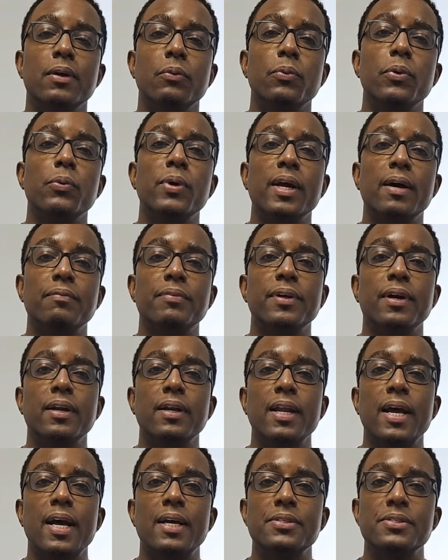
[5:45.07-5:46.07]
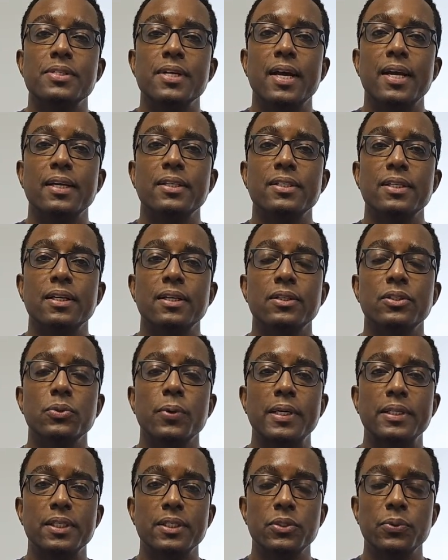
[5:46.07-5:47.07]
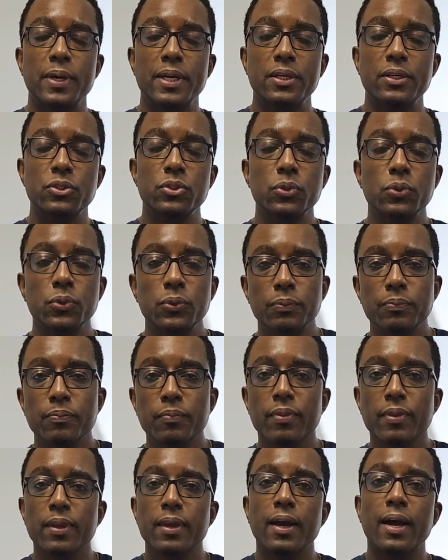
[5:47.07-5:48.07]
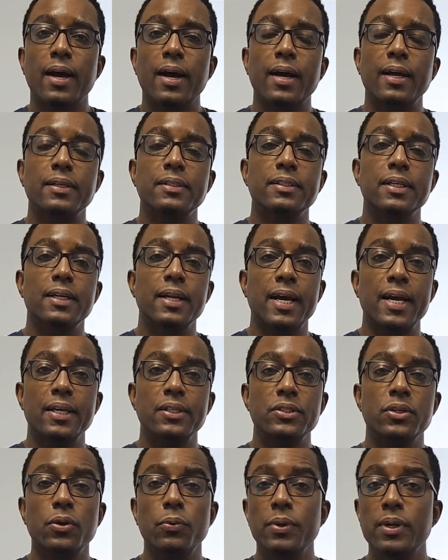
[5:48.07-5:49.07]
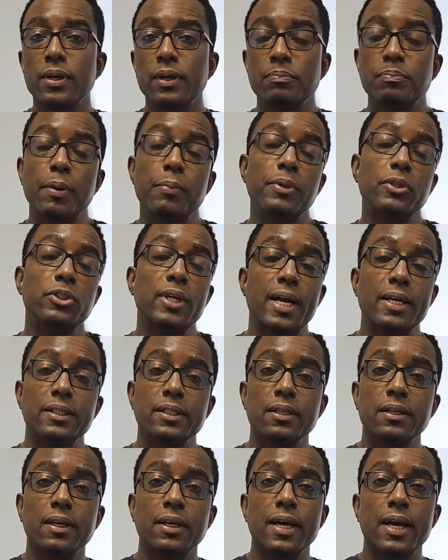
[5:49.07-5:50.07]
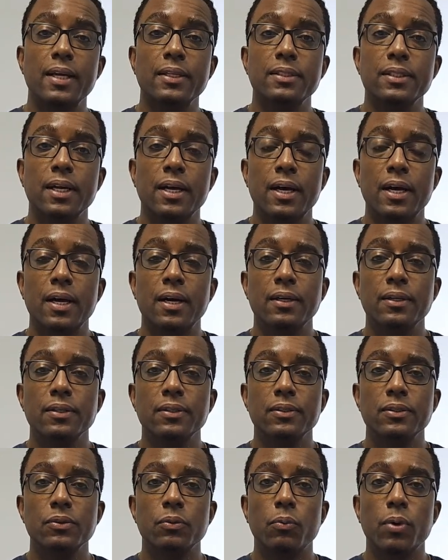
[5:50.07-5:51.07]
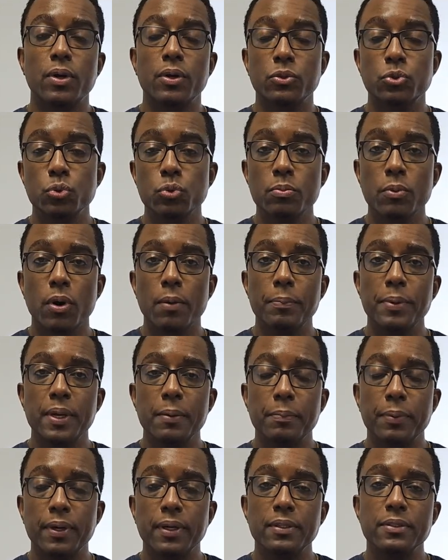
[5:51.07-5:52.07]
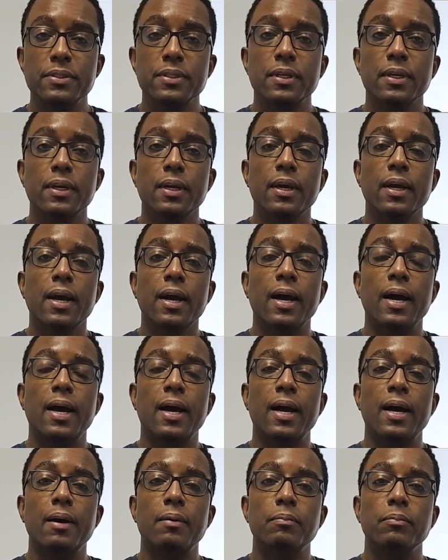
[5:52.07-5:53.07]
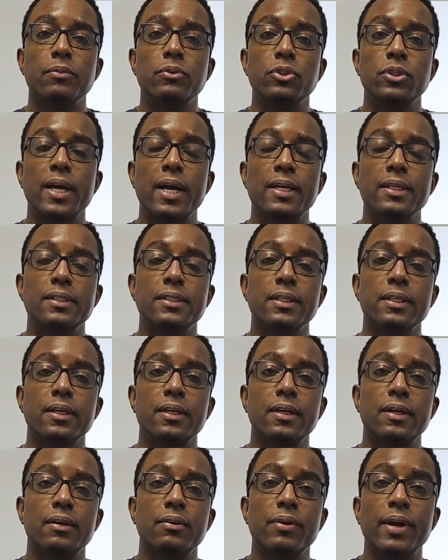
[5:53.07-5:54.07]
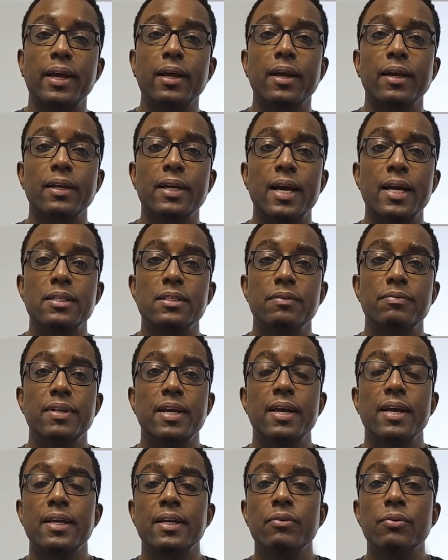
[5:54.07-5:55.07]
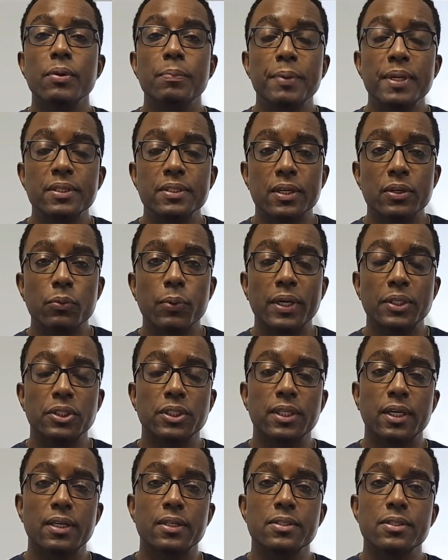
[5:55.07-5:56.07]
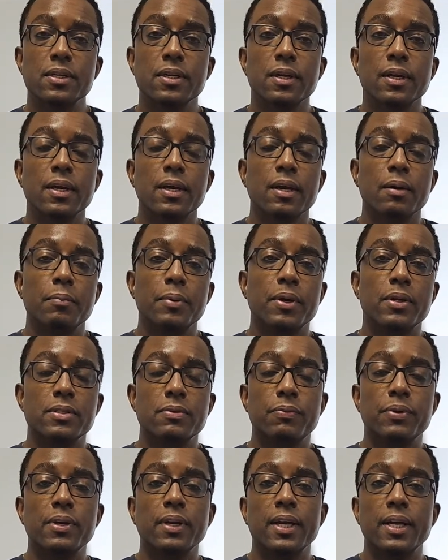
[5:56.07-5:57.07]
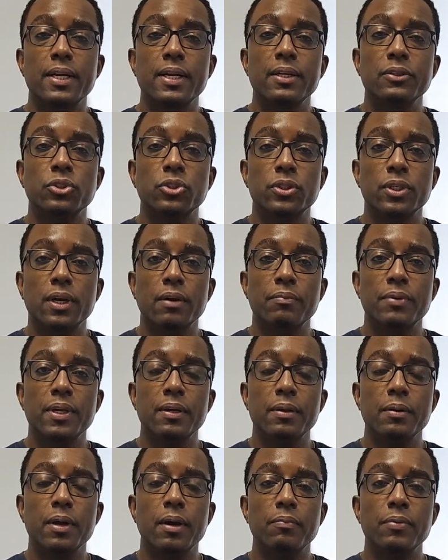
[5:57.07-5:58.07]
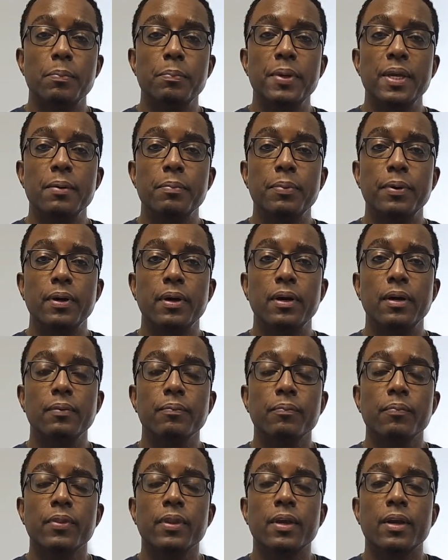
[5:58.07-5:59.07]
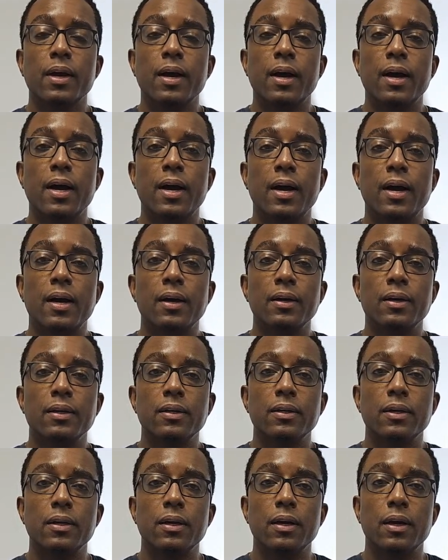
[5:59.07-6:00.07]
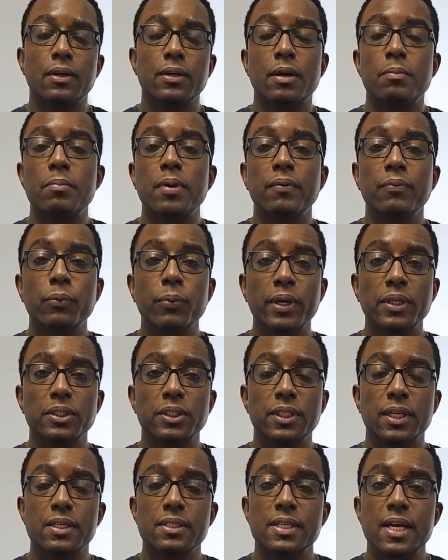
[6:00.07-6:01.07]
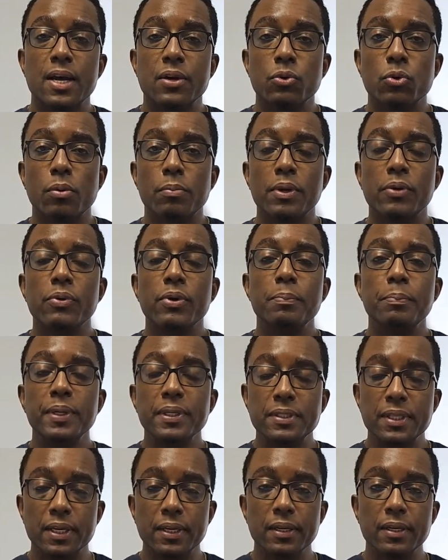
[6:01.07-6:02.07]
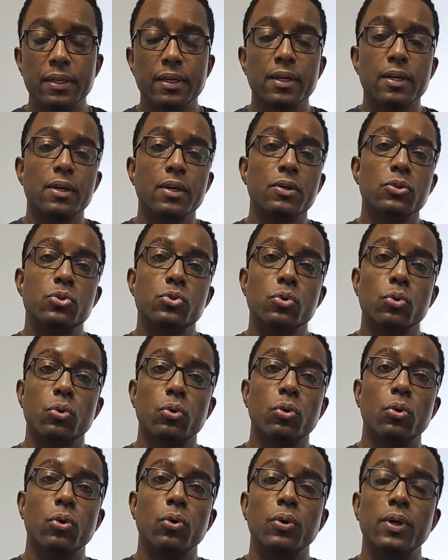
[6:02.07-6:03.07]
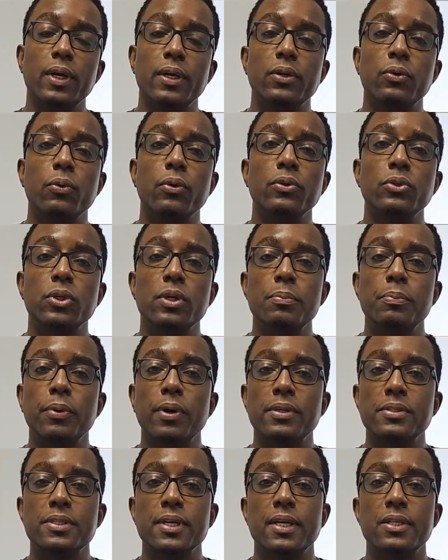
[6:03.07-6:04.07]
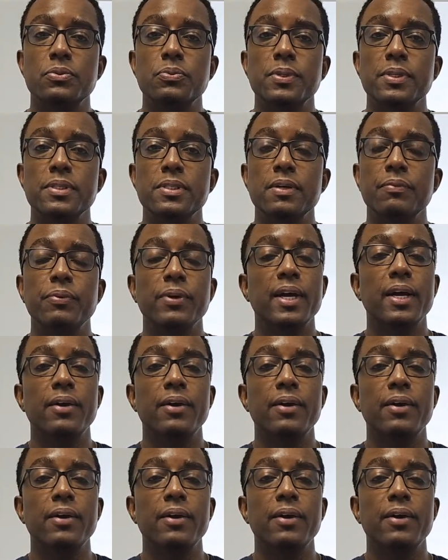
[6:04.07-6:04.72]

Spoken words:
We would have done last night 2022 and tonight we'll probably try to look at one or two more papers. Try to recognize if there are any repeated questions, because if you look at the history of the paper, a number of questions are normally repeated. So in going through the process, we'll see if we